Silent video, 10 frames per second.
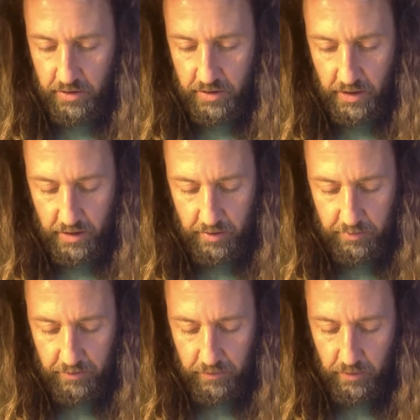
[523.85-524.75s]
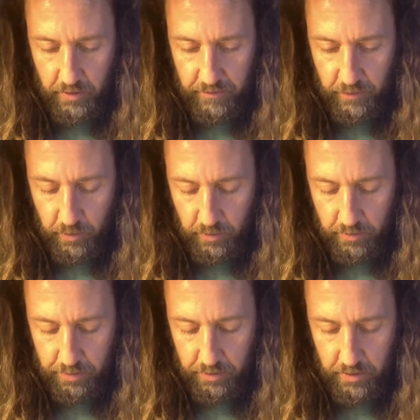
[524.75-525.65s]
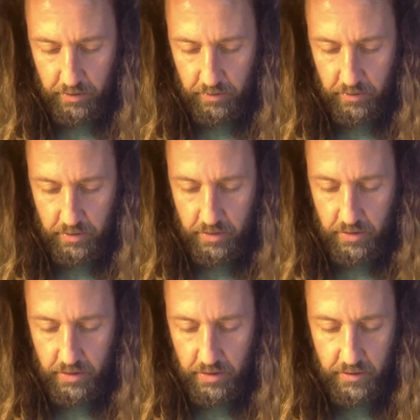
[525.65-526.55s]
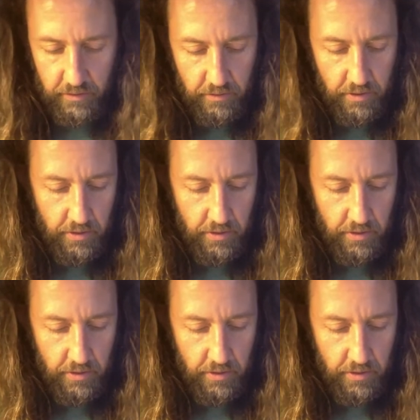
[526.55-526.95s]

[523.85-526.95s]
times 44.01 is